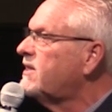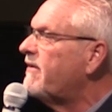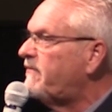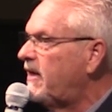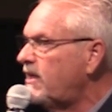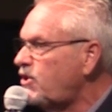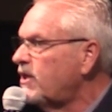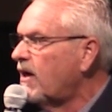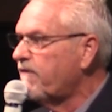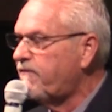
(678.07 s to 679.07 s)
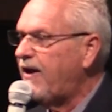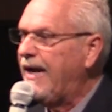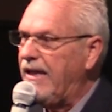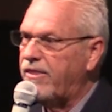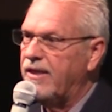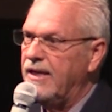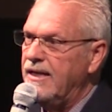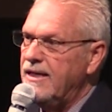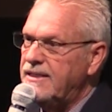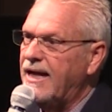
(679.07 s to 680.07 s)
definition of faith,
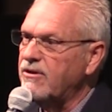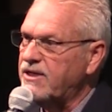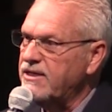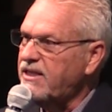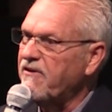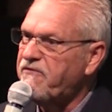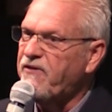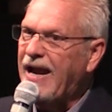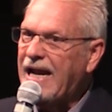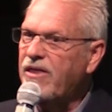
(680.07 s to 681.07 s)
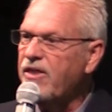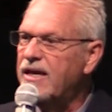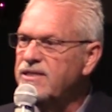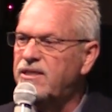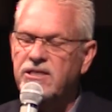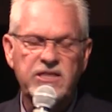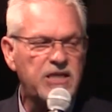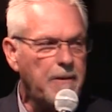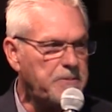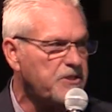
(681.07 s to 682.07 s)
tells us that faith is the
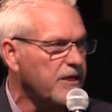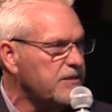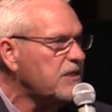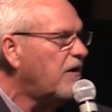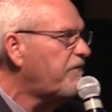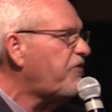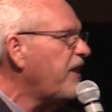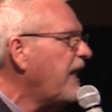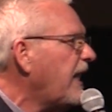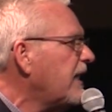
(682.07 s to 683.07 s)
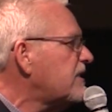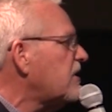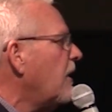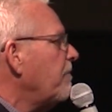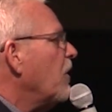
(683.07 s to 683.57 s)
substance of things